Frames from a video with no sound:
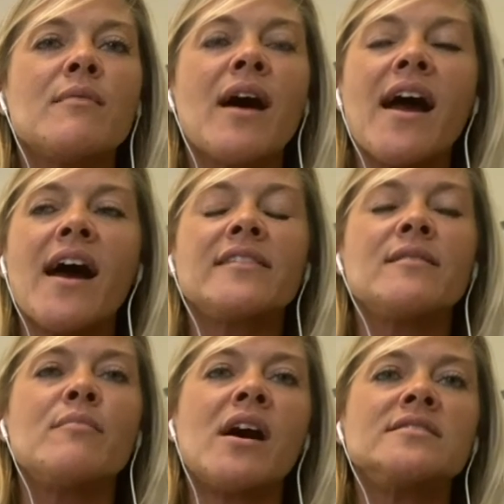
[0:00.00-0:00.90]
I had the
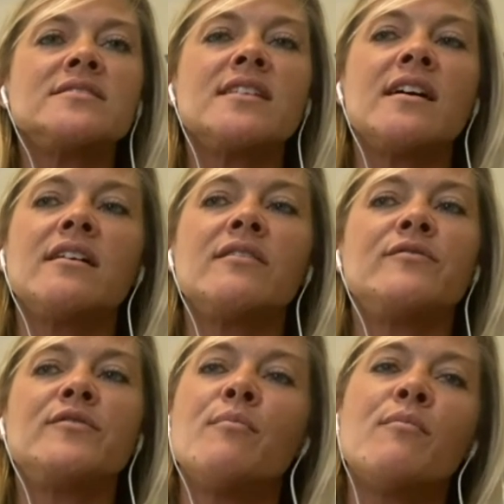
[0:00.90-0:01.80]
mindset of
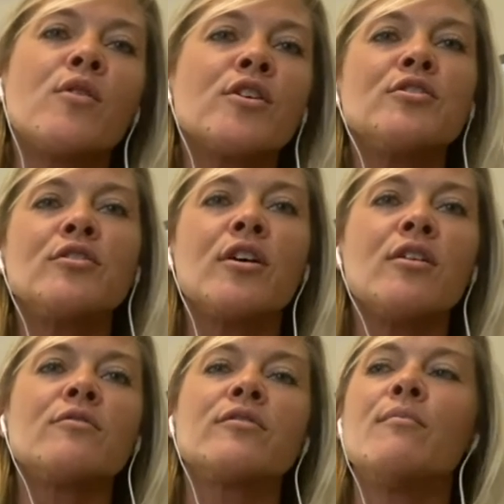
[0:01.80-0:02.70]
the more you
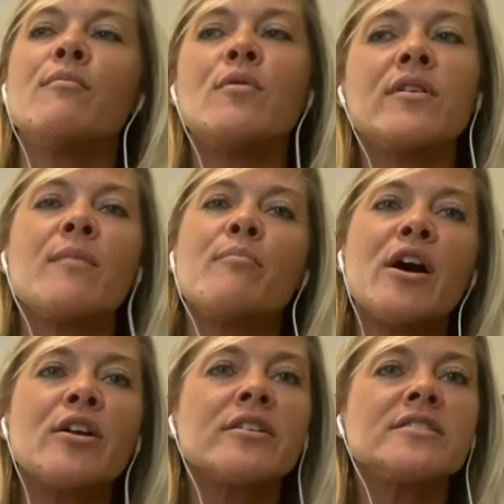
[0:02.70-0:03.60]
go, the more the
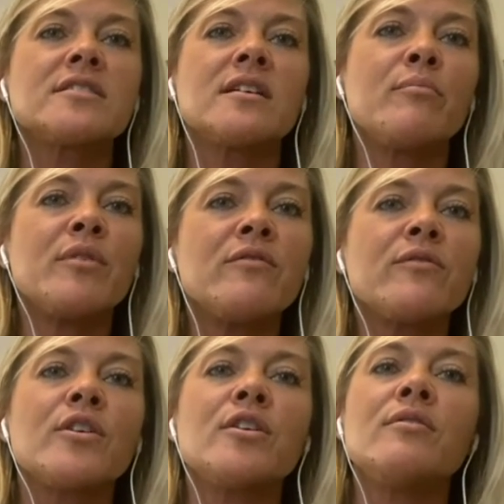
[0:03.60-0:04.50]
better it's going to be
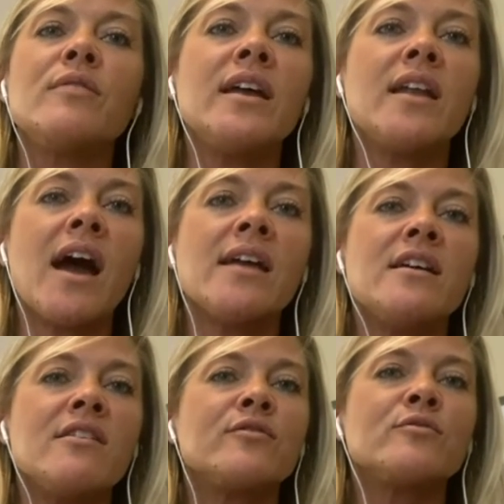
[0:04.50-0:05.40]
for you, and I
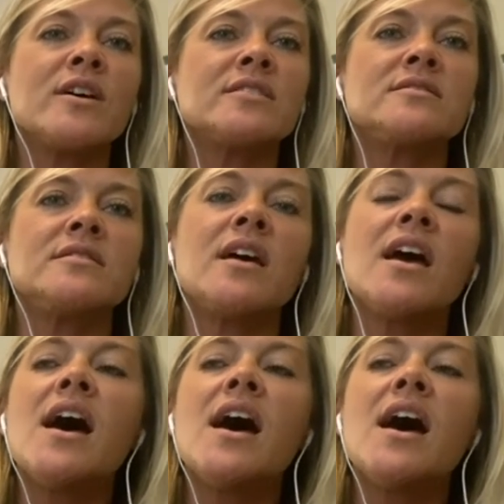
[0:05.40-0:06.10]
never rested.